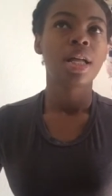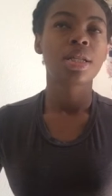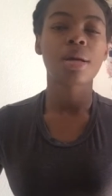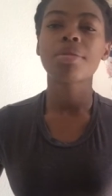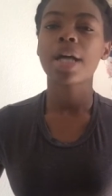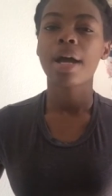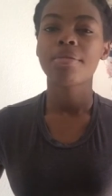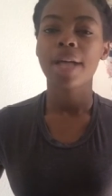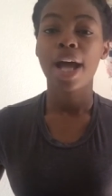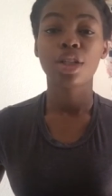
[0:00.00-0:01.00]

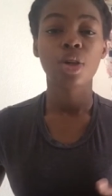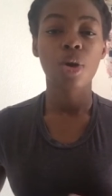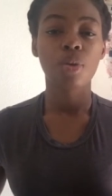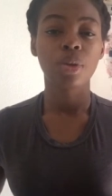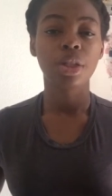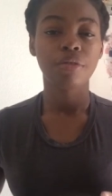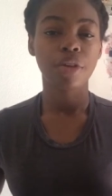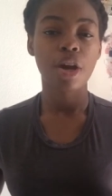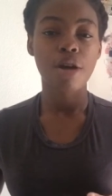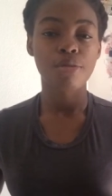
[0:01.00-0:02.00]
sometimes I don't really
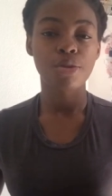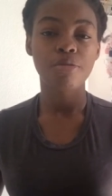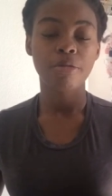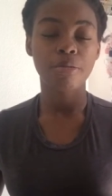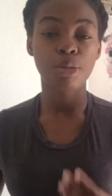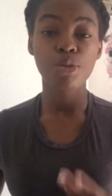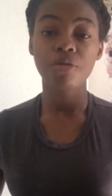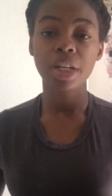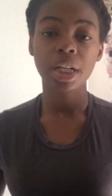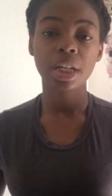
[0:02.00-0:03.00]
feel her move,
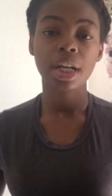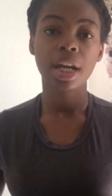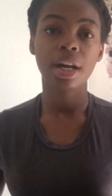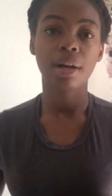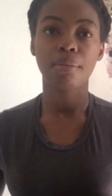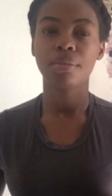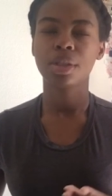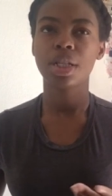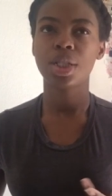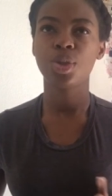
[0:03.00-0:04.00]
moving
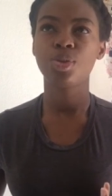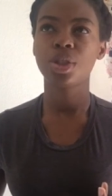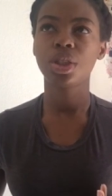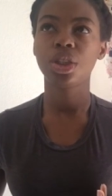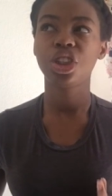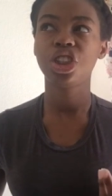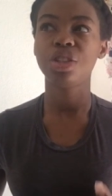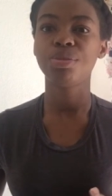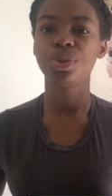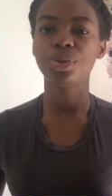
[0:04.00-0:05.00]
because um, usually
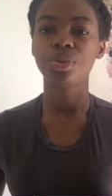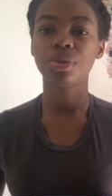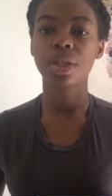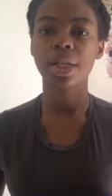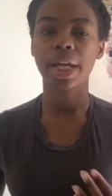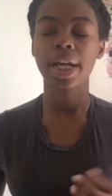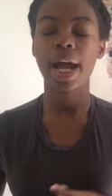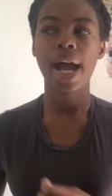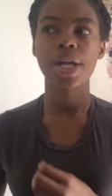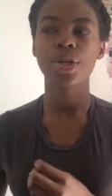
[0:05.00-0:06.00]
she moves like
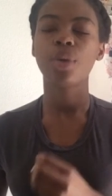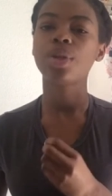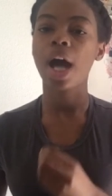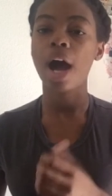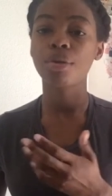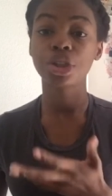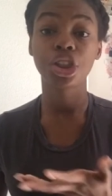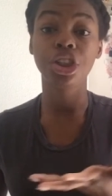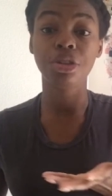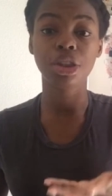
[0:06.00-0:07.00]
I know the hour
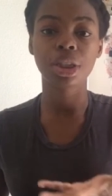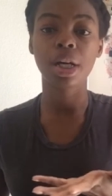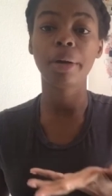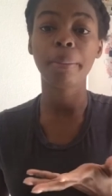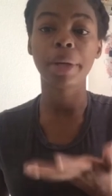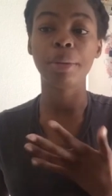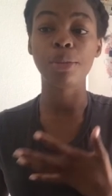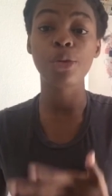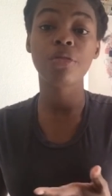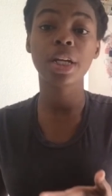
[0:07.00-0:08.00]
she's up
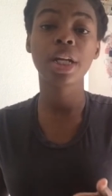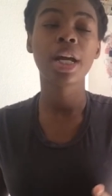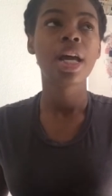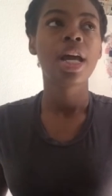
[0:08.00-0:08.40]
and moving